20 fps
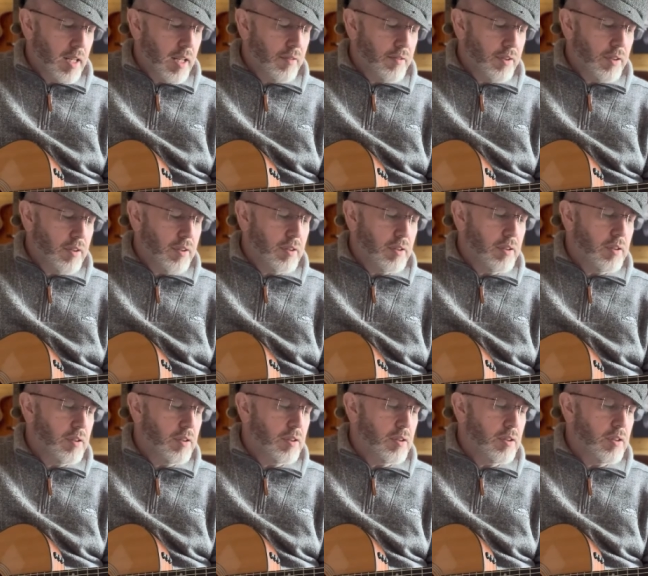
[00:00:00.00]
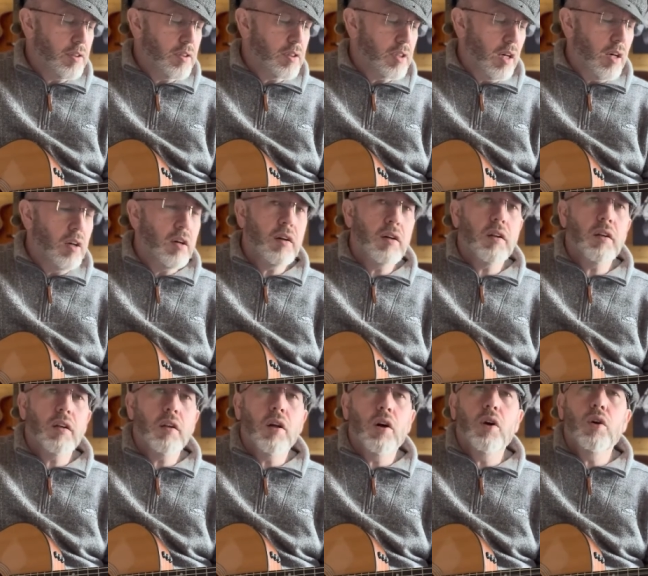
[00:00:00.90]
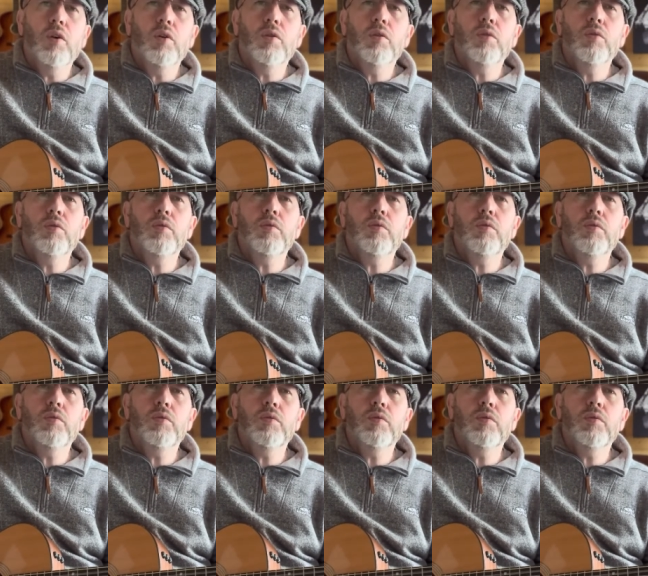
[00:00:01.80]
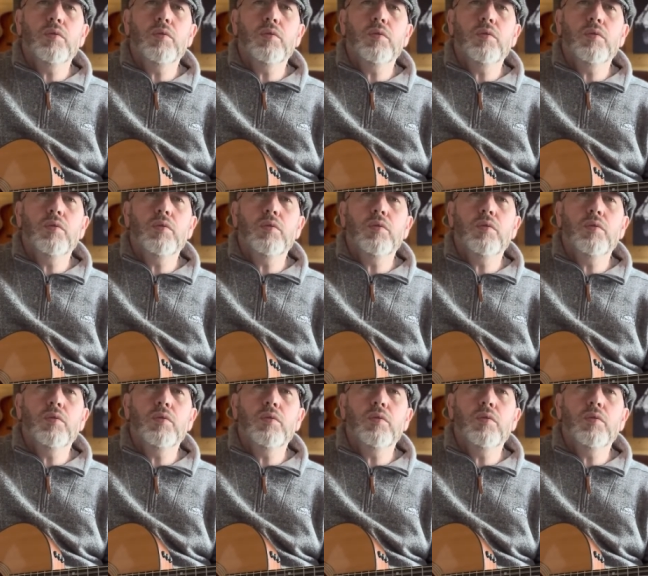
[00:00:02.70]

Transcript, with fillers: never call home.